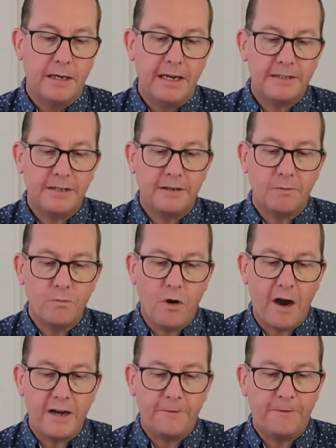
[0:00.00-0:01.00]
Is it
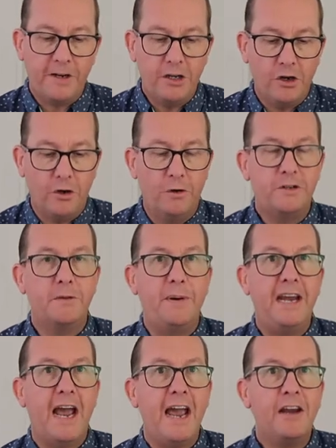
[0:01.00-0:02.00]
right for you to
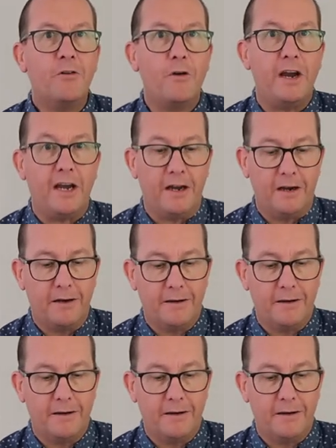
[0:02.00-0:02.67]
be angry?